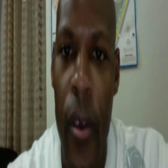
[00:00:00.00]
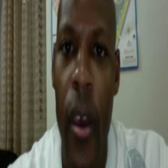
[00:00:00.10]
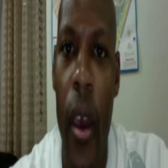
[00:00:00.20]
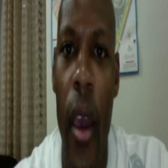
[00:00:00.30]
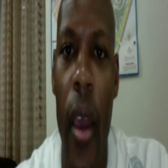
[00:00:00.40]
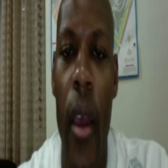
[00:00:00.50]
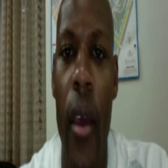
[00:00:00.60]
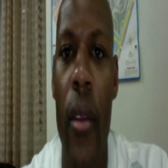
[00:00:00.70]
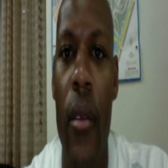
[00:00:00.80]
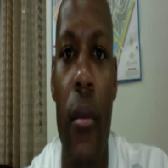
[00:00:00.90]

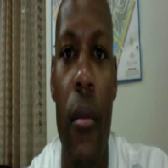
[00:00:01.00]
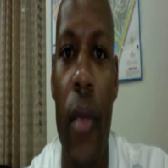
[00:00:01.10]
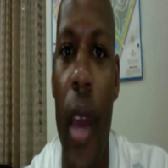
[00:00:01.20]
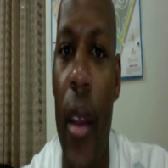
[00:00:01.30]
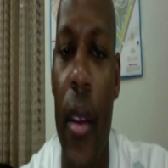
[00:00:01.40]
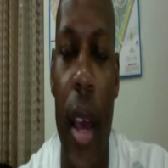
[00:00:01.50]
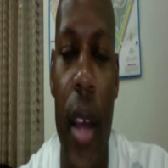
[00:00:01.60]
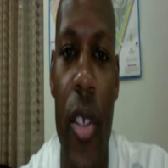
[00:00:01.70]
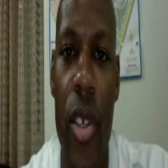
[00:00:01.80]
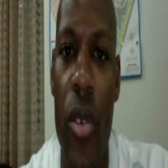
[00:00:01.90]
and that
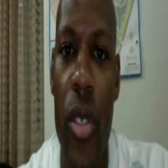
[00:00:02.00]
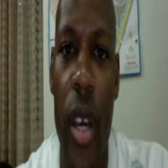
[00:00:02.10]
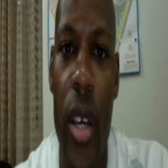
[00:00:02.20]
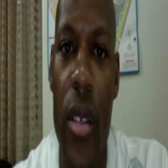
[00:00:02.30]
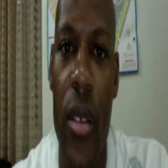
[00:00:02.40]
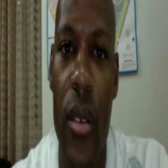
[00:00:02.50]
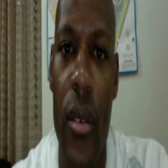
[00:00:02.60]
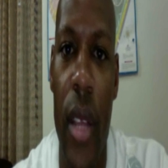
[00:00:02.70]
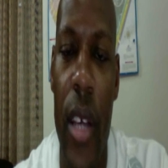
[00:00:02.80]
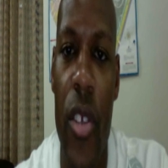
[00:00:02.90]
that generally takes
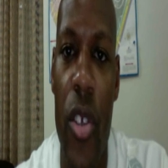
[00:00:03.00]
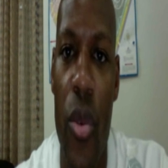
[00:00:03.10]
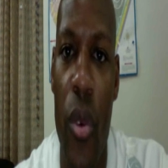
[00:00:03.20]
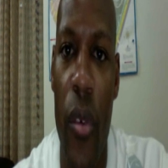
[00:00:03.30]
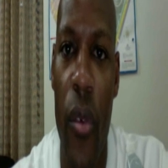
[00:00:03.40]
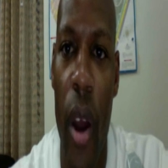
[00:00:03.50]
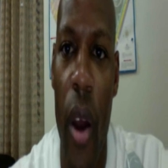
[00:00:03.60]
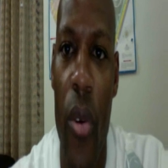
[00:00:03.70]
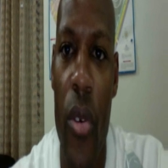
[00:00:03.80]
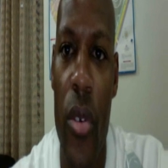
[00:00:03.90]
less than 24
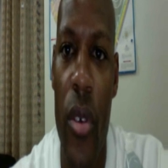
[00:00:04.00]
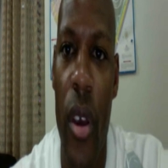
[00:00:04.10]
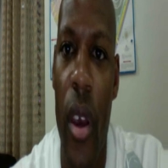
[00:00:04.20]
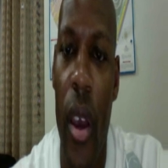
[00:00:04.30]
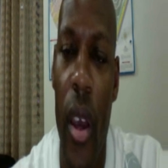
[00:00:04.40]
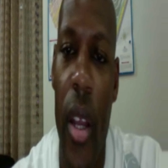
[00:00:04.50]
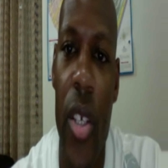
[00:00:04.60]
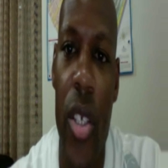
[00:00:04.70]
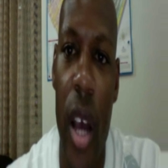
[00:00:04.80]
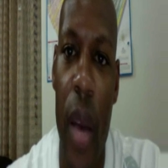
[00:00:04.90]
hours and
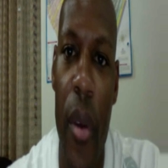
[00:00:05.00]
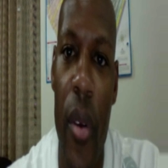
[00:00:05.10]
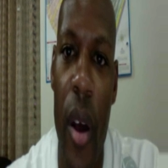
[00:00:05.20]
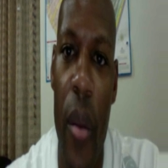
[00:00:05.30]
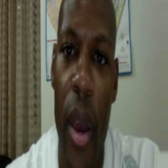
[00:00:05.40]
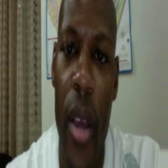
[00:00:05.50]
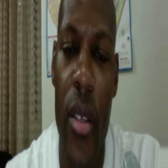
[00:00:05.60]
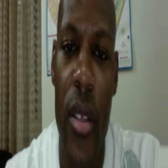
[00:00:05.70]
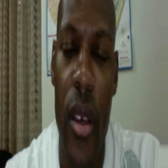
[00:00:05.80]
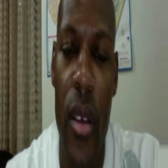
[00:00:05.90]
each time they would come back and
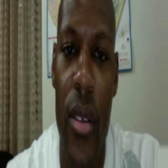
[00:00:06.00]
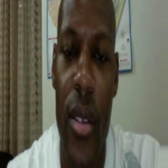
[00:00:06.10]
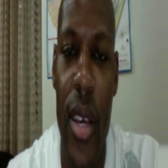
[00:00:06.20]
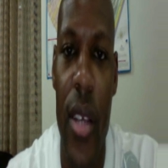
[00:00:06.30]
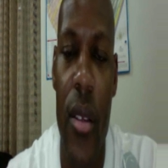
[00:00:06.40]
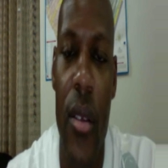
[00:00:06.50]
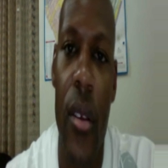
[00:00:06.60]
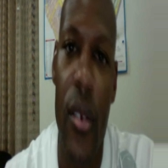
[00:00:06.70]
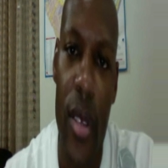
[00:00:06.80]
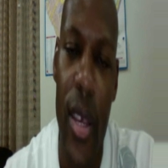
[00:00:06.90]
say, says
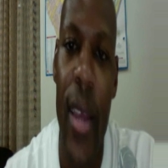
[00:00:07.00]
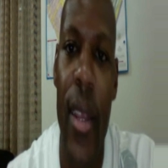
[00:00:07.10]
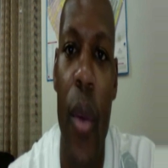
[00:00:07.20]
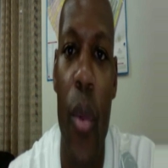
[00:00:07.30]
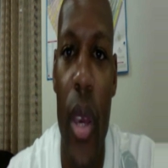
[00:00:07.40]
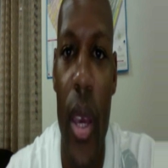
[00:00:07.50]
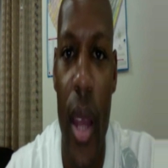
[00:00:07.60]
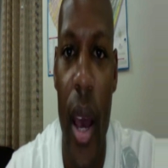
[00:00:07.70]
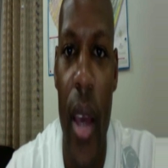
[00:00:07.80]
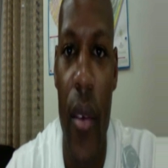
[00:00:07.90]
saying that we
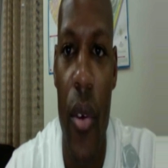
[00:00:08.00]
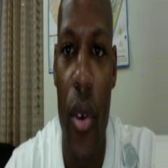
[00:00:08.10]
cannot give your